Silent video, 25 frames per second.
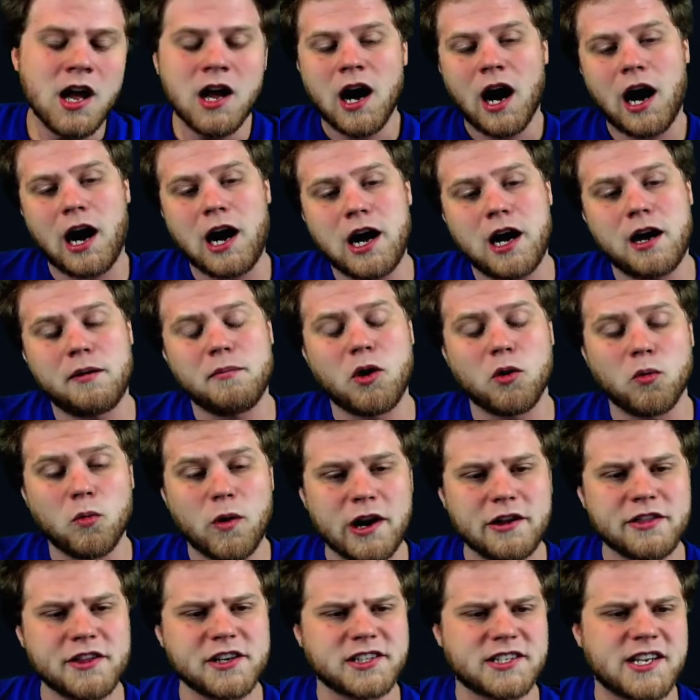
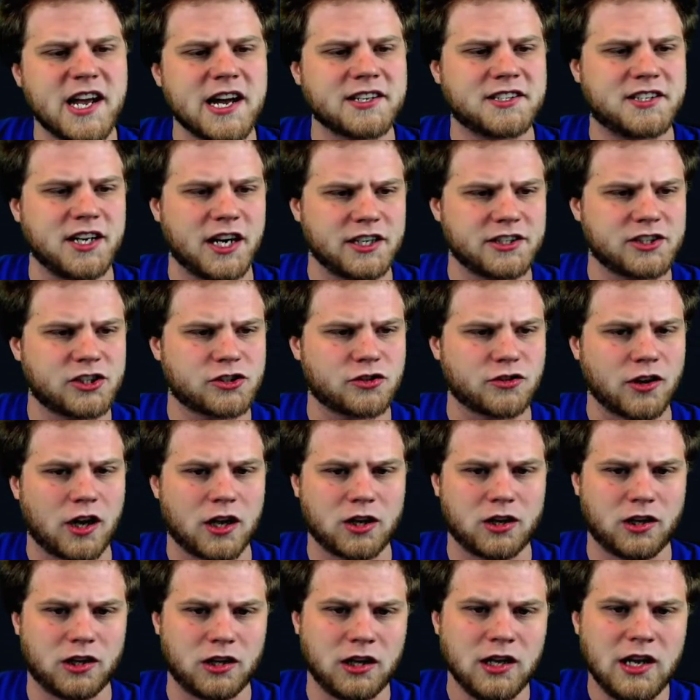Where this deck does
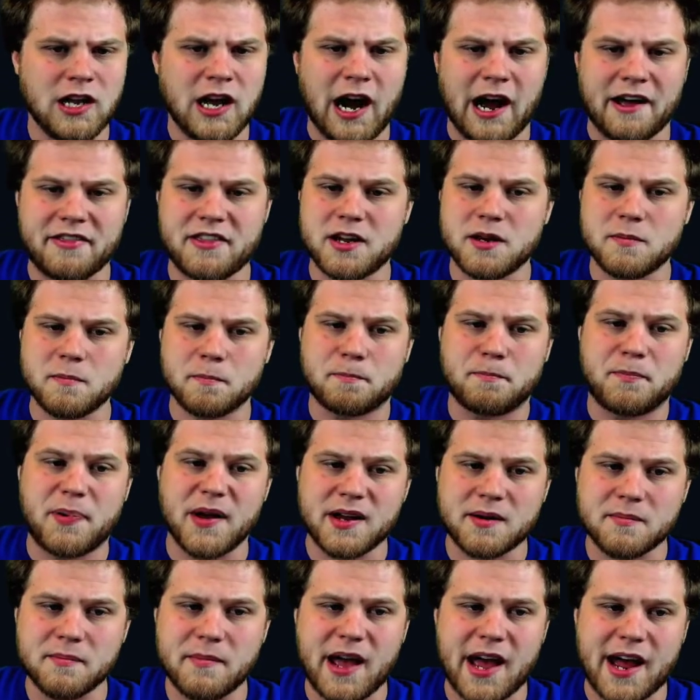struggle, I think
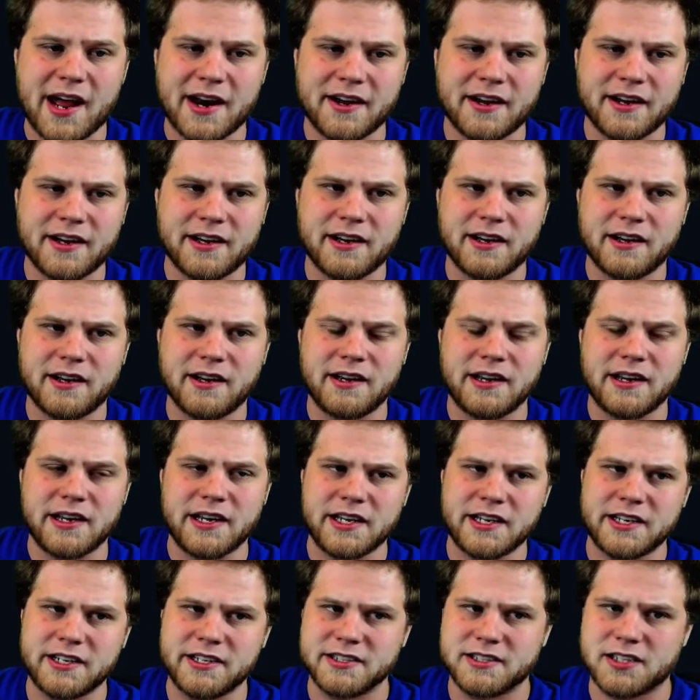big mana
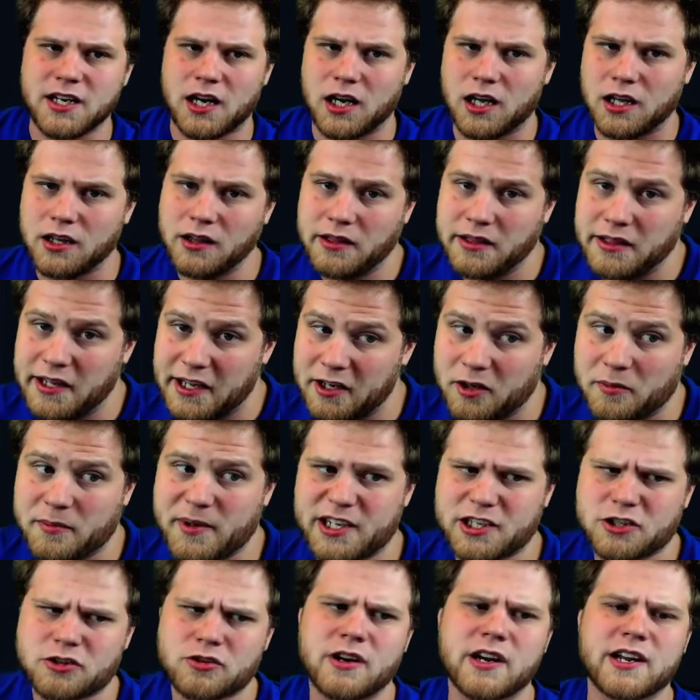is a little
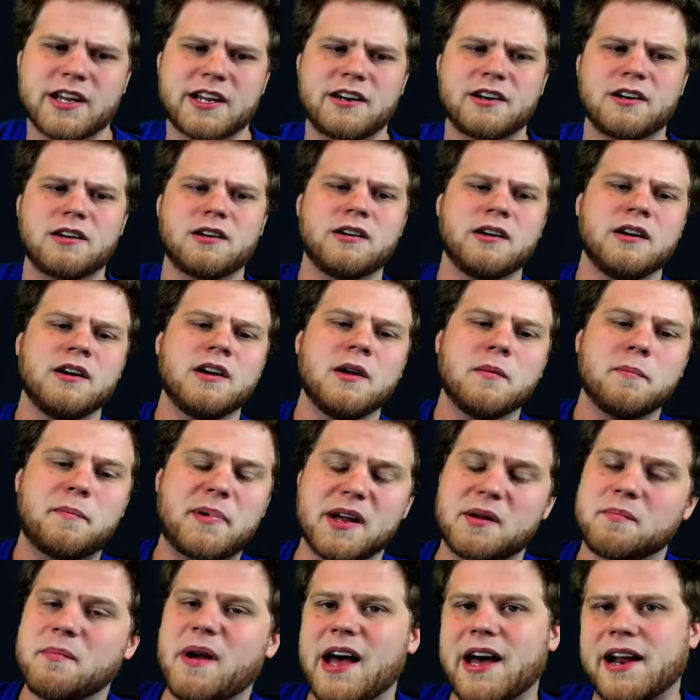bit trickier.
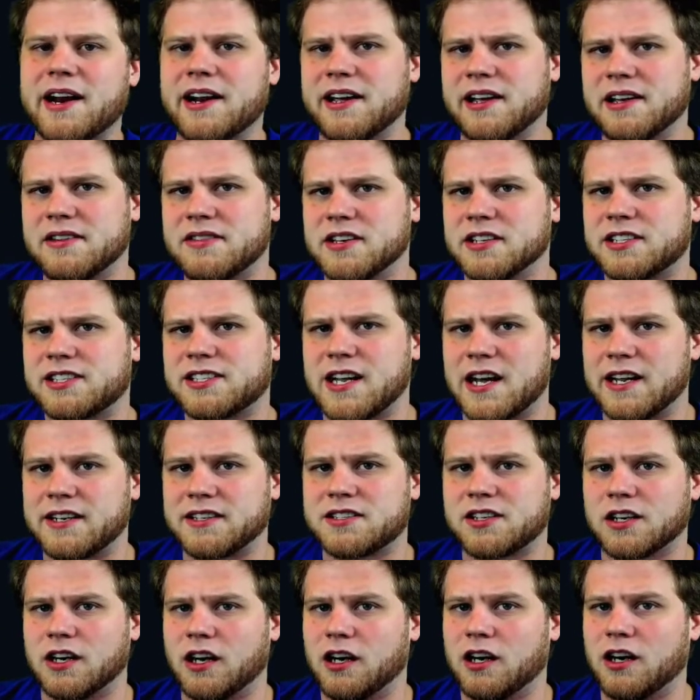Big mana in the
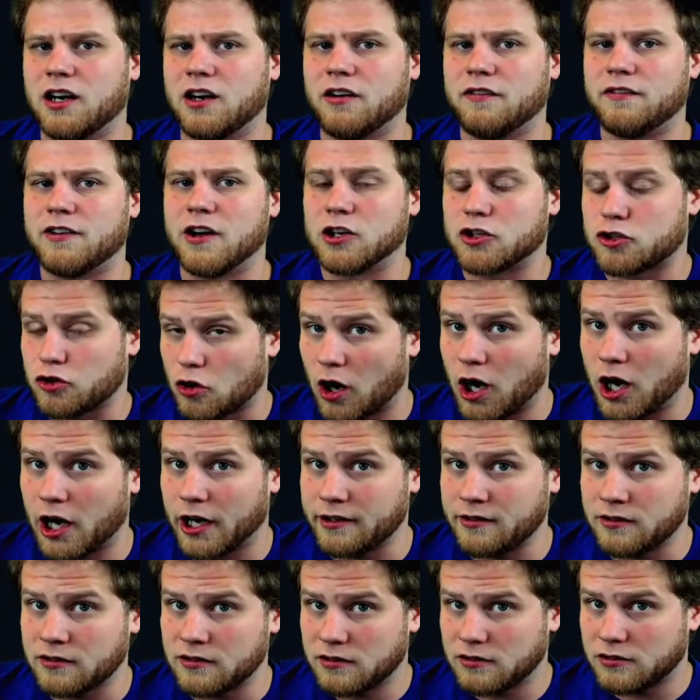sense of
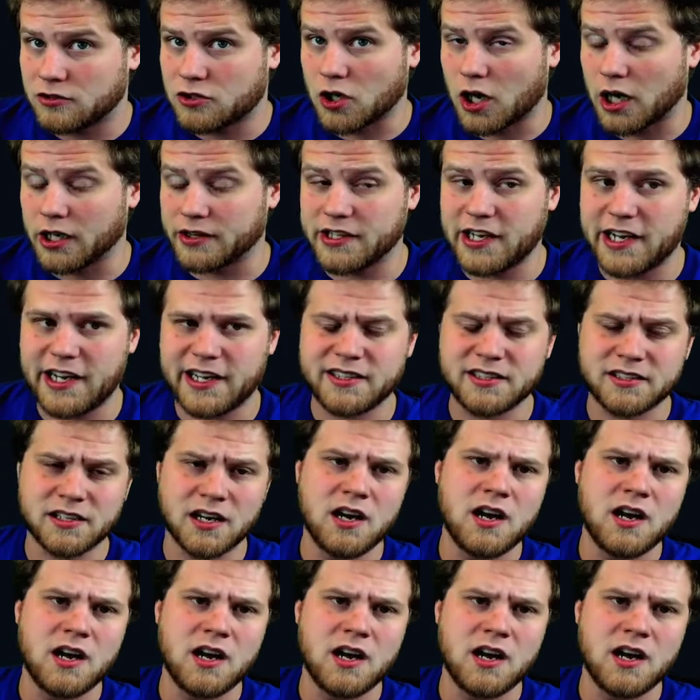Tron lands.